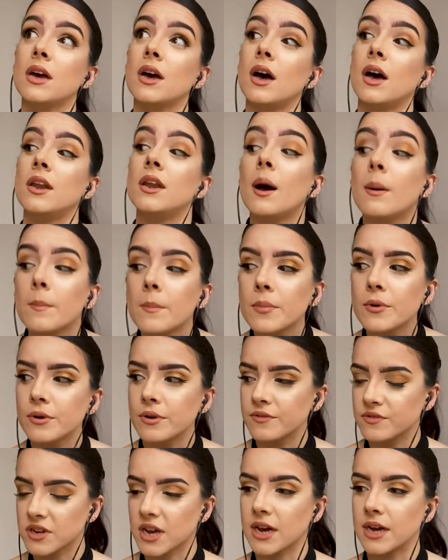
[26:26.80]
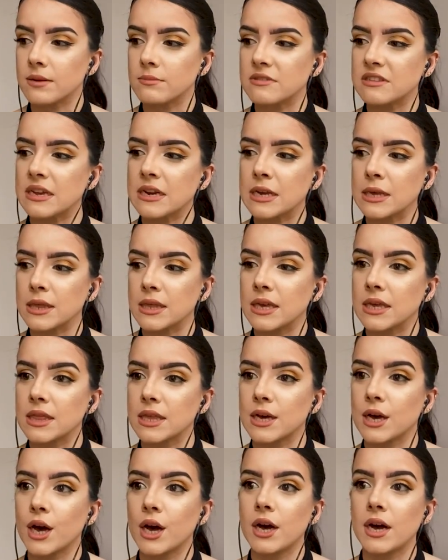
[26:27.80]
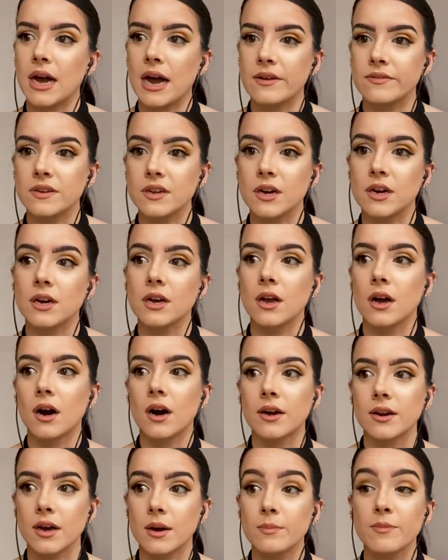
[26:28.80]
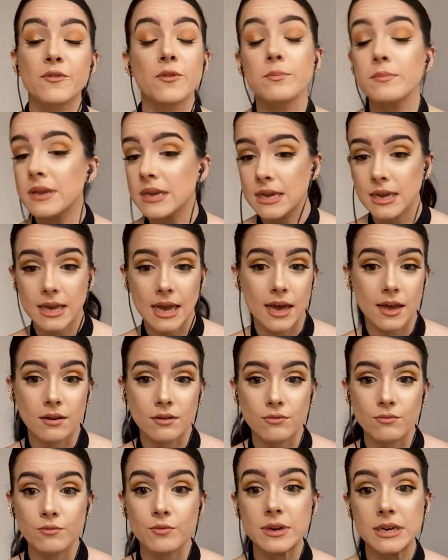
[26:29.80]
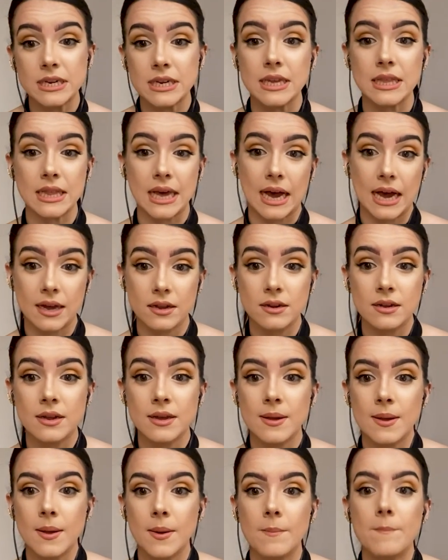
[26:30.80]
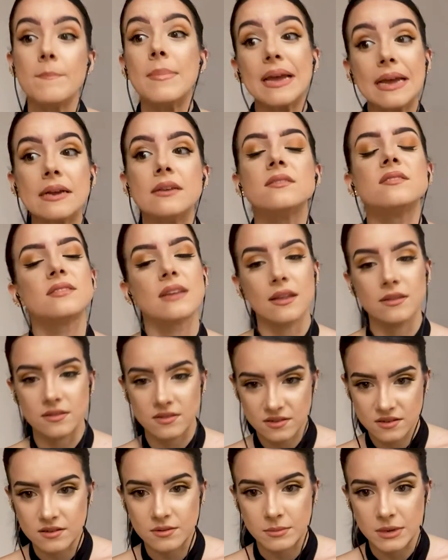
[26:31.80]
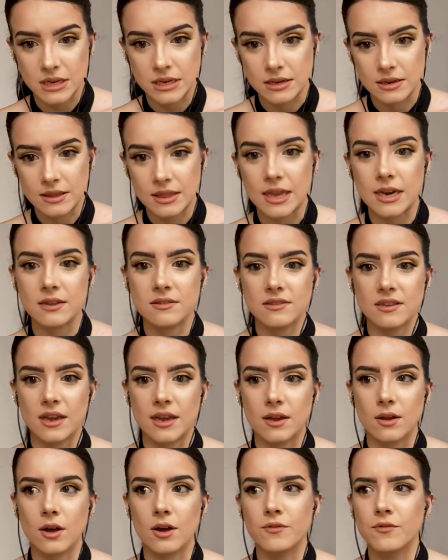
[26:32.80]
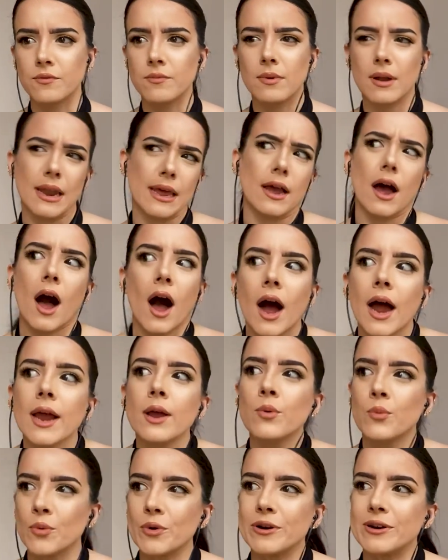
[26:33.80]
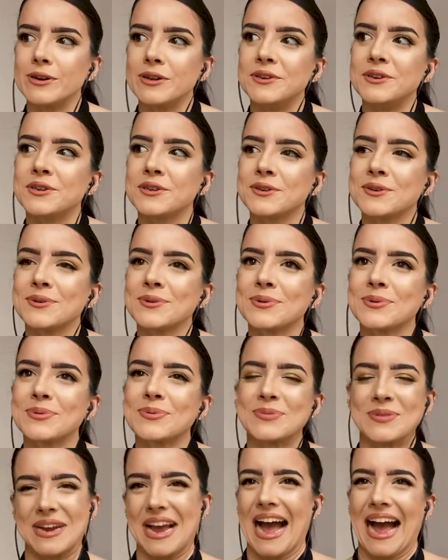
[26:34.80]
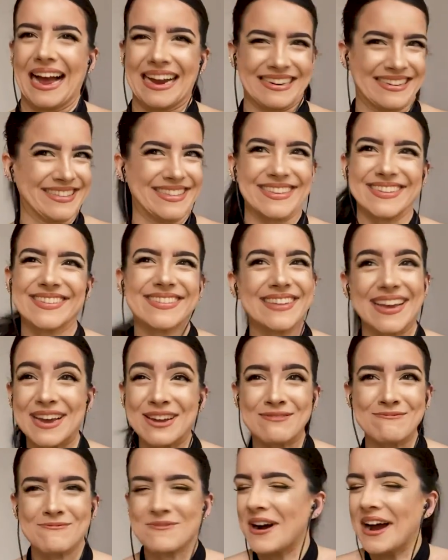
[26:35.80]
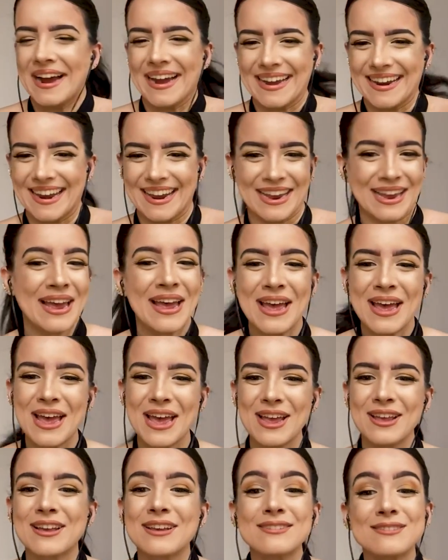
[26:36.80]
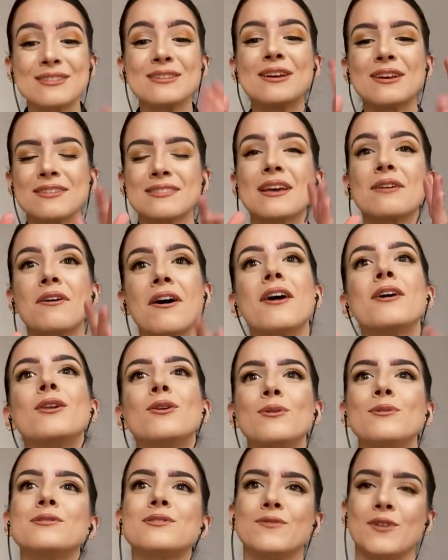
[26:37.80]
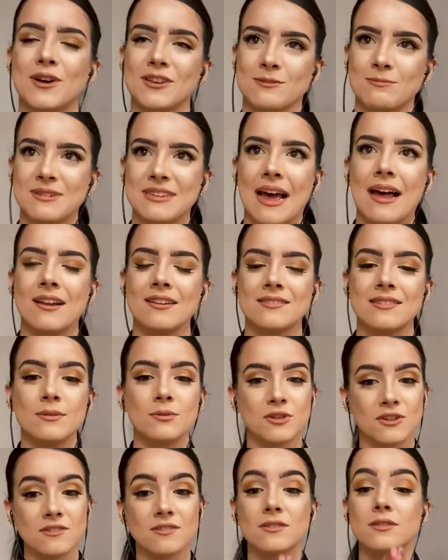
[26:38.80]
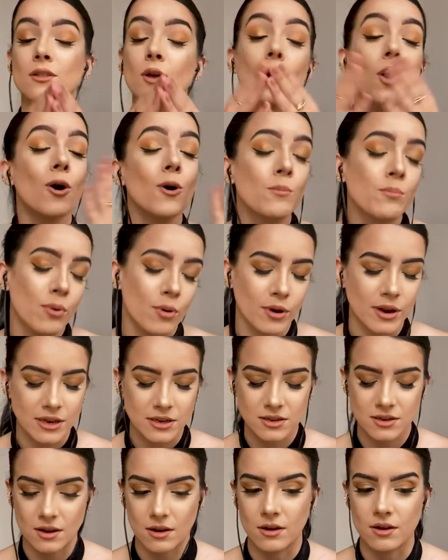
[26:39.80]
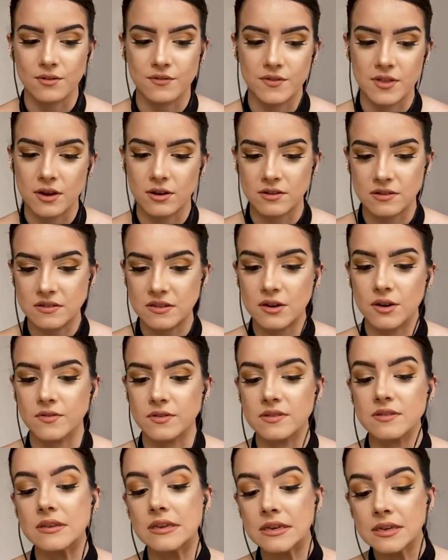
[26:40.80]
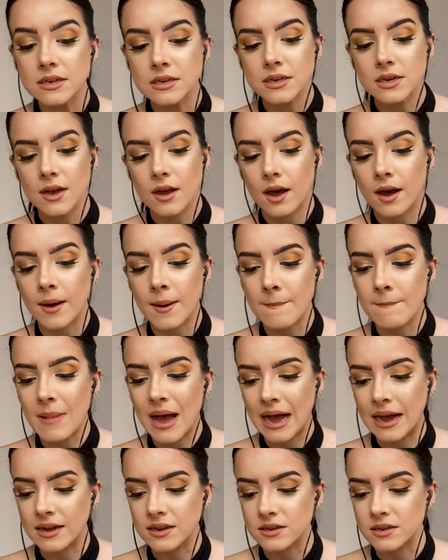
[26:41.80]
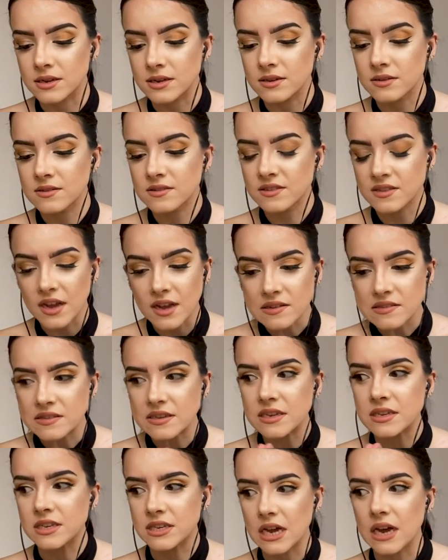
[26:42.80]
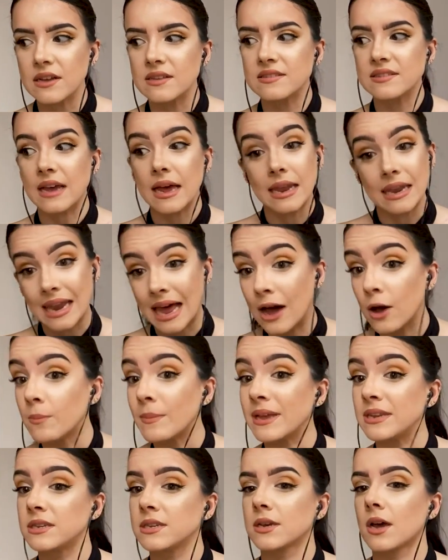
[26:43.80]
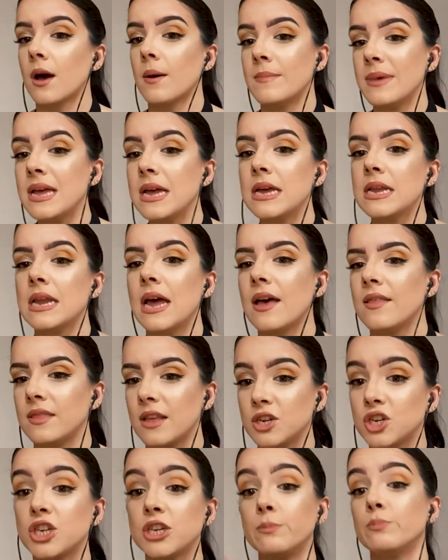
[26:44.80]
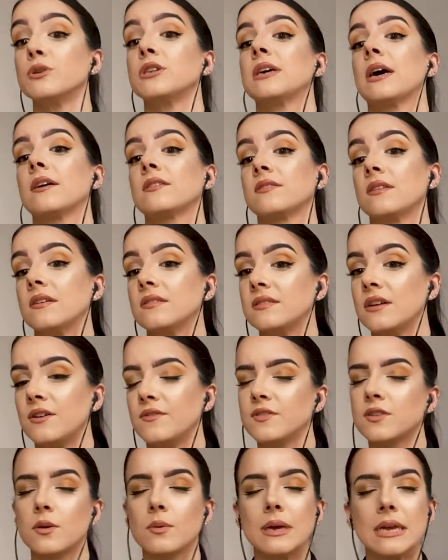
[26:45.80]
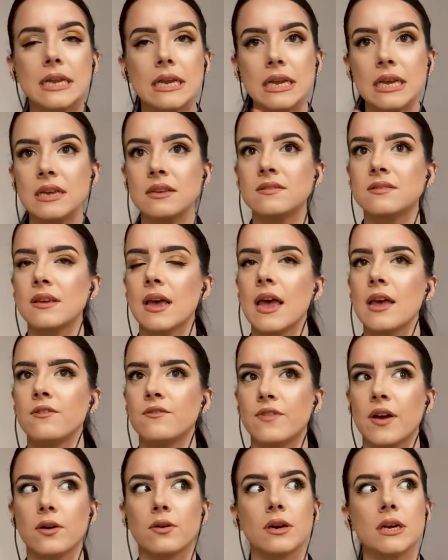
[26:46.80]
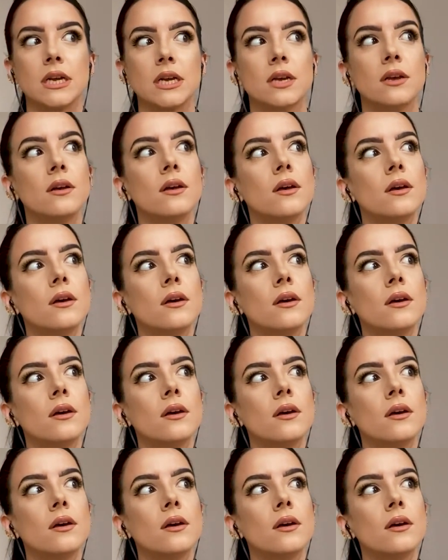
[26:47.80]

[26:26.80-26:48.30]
a number of times. And I think that her having her guard up, for me, again, reading that made sense to me. That it's like, I would react the same way. Like, because there are laws of hospitality, which is the whole point of the Odyssey, obviously. And Circe does allow men to come in, and then she protects herself. So it is a very